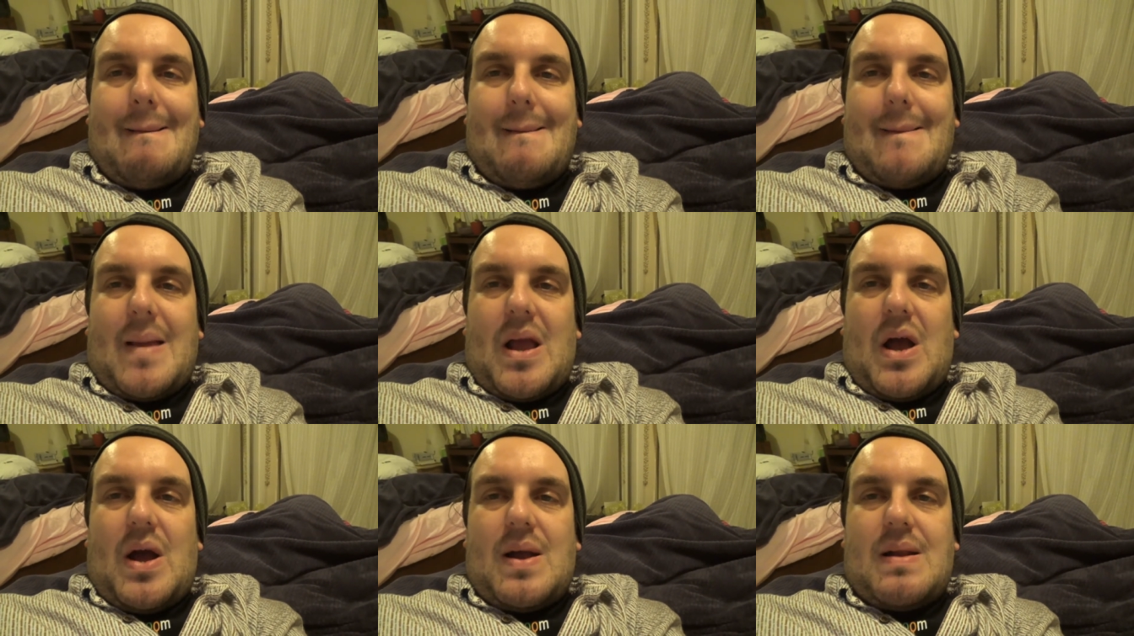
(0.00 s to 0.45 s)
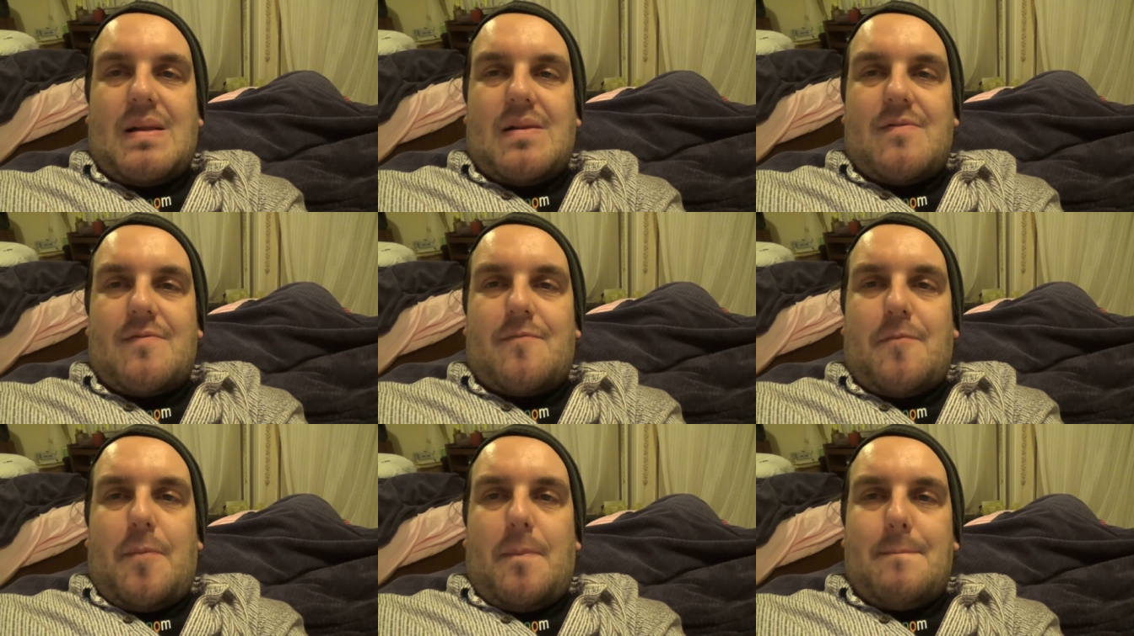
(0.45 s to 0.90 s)
the kind
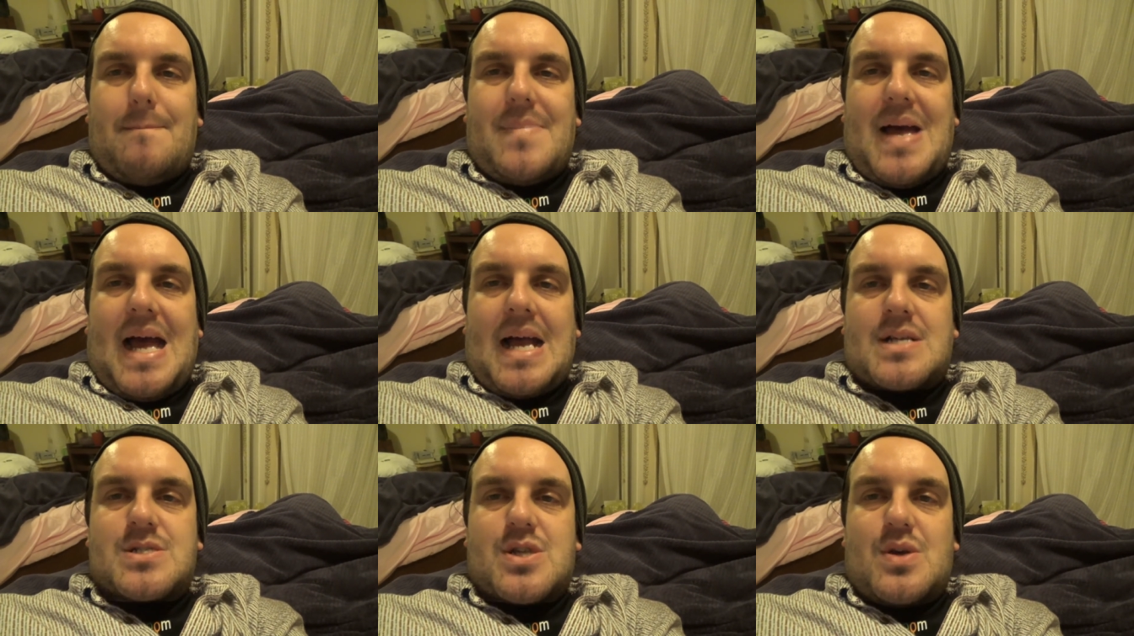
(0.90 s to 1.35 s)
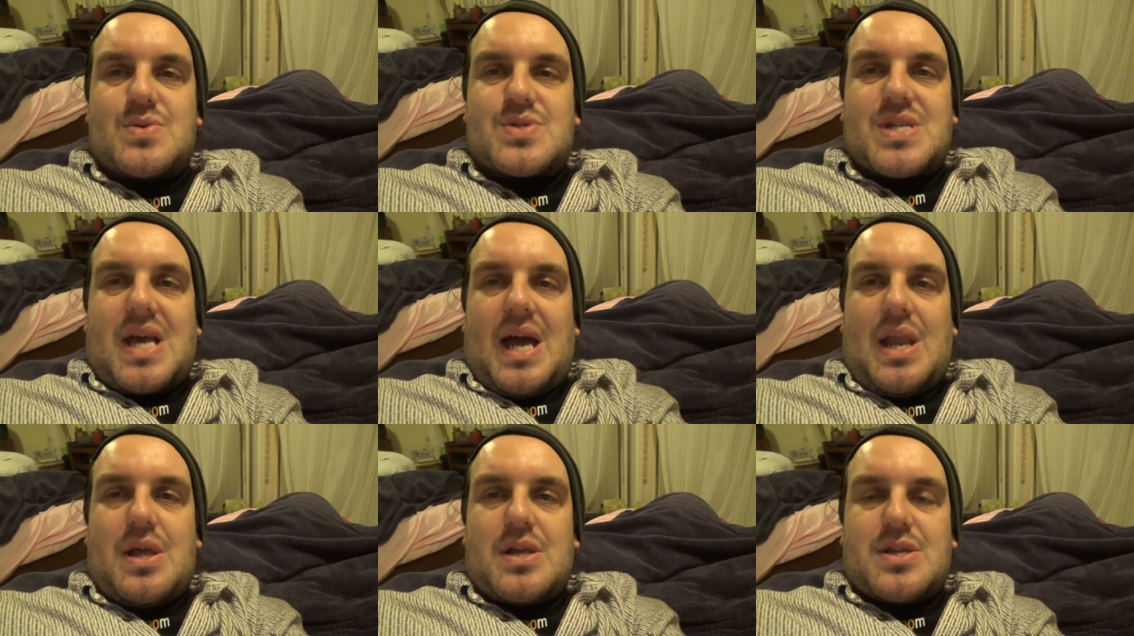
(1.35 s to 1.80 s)
of
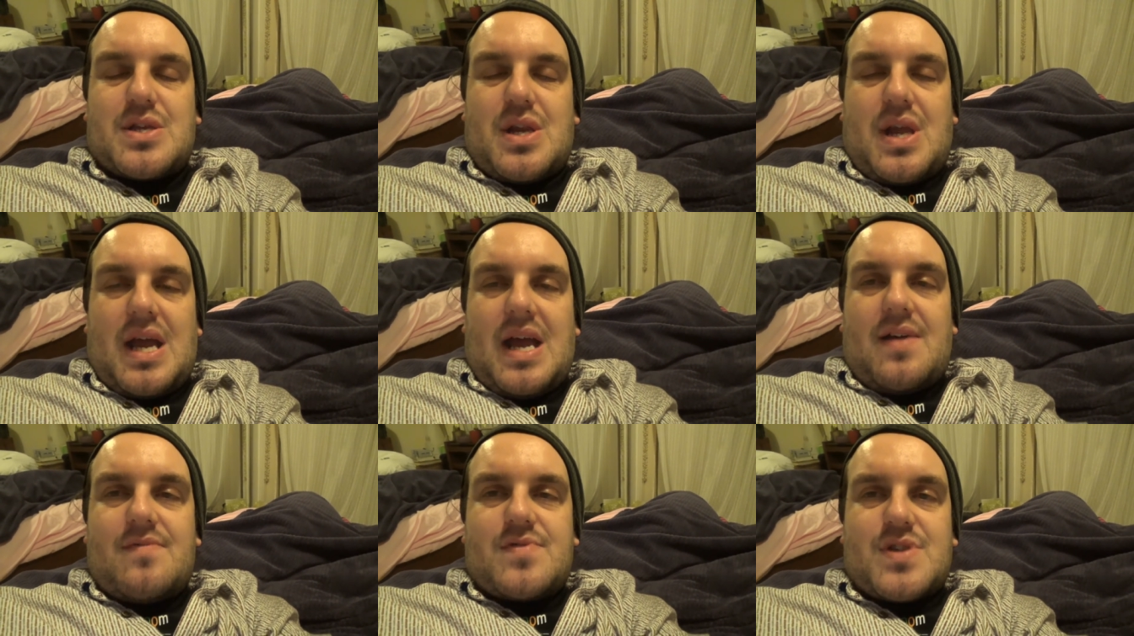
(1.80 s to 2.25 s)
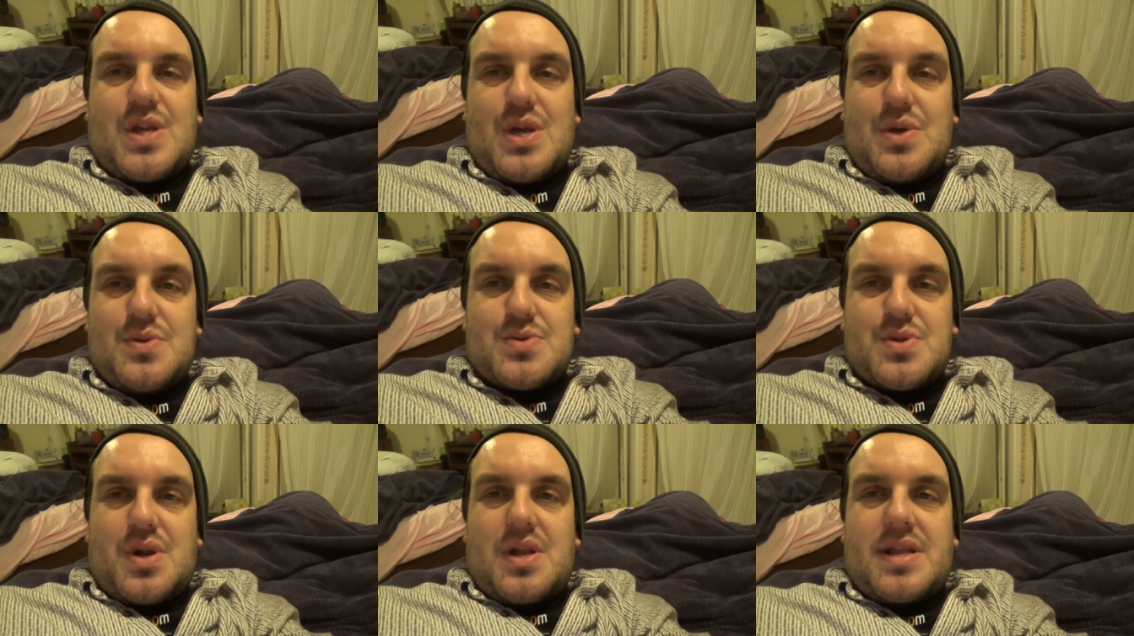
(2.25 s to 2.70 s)
exoskeleton I have to
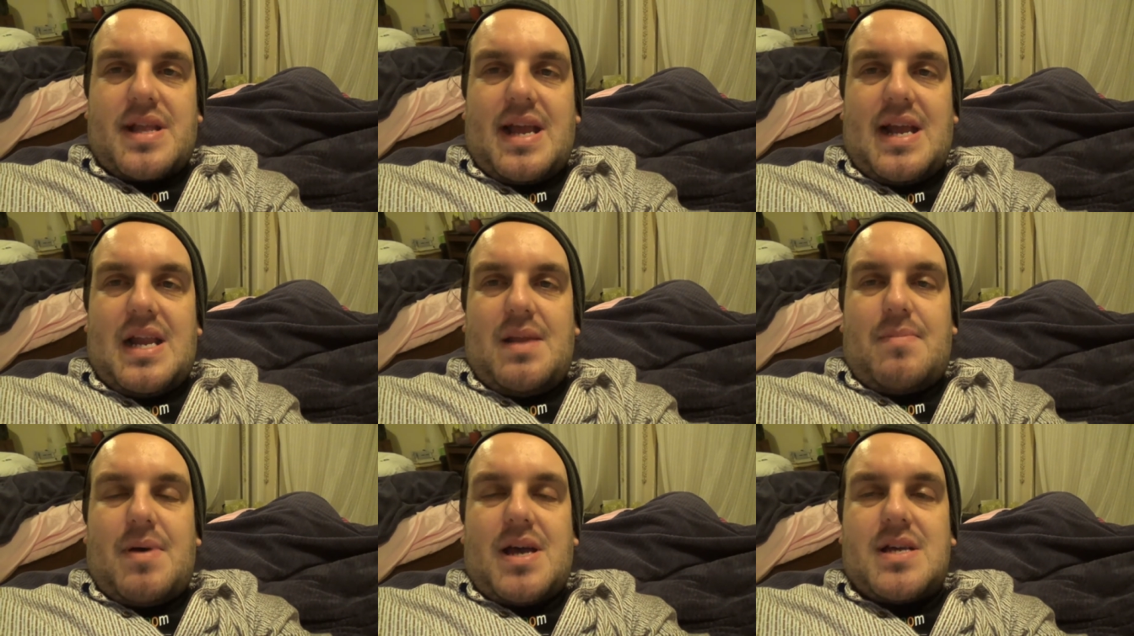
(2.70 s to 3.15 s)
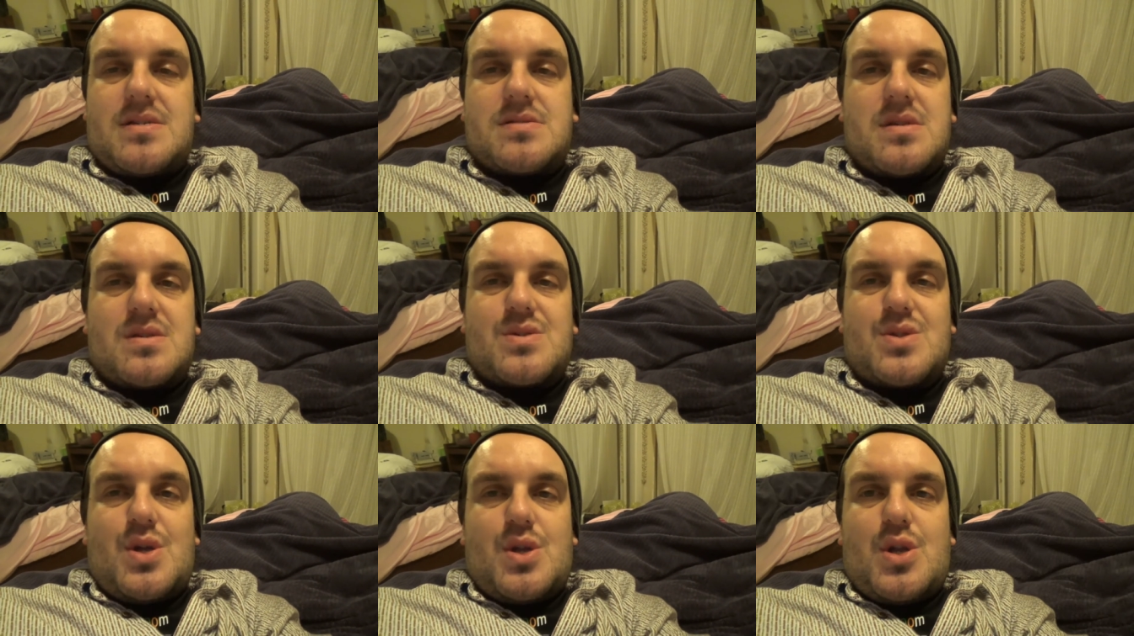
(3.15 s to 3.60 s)
use on a daily
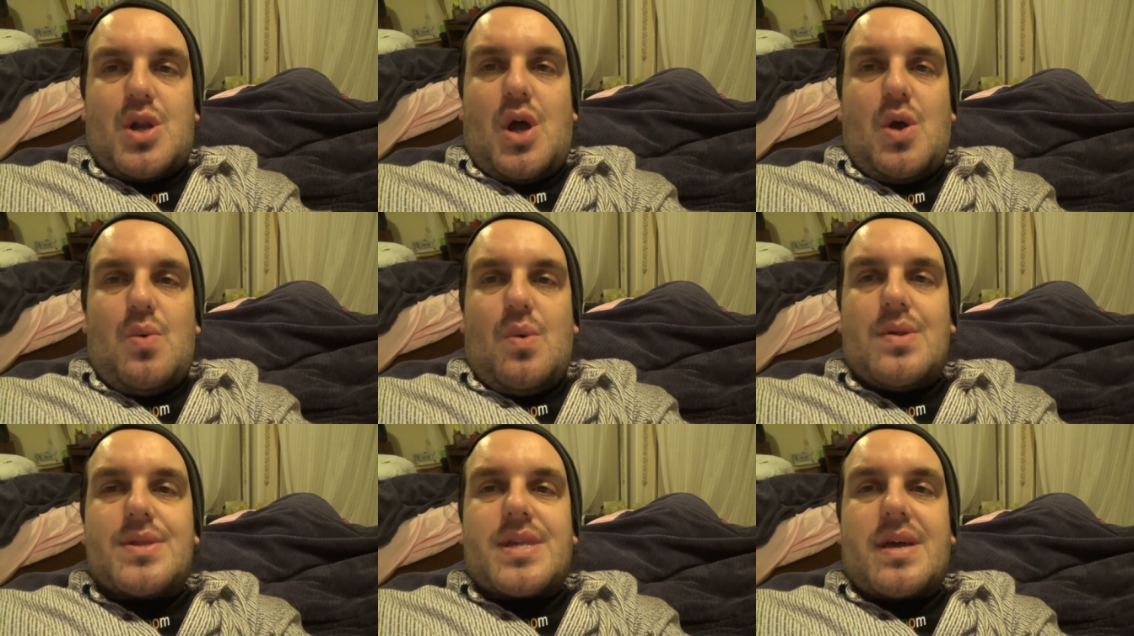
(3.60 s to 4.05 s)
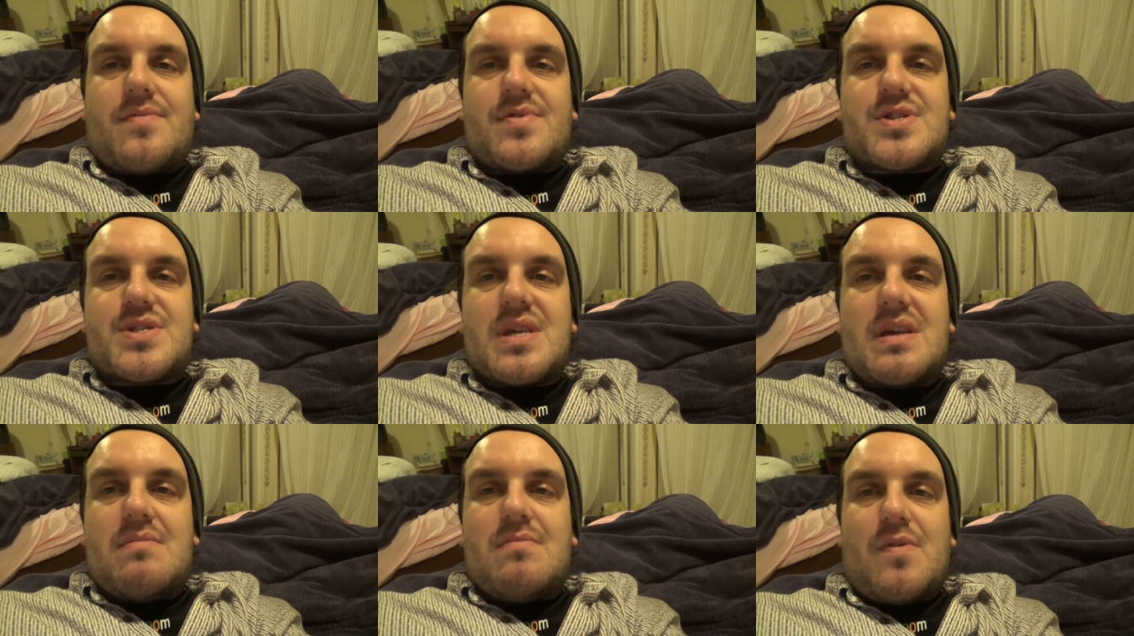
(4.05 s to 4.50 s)
basis that no one's ever
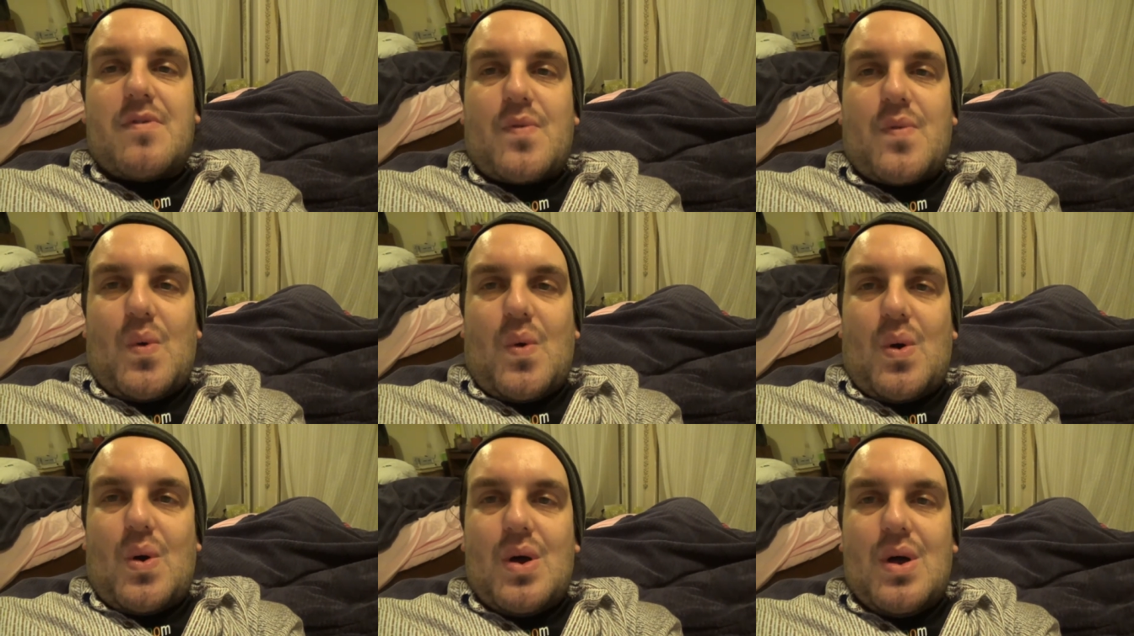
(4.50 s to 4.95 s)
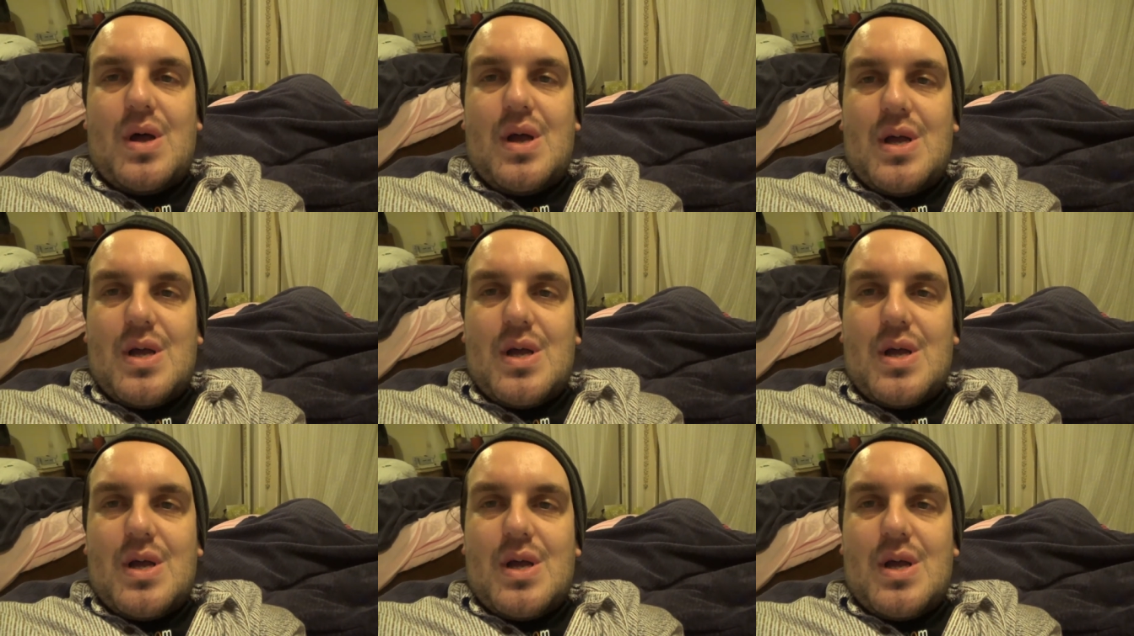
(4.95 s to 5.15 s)
seen before.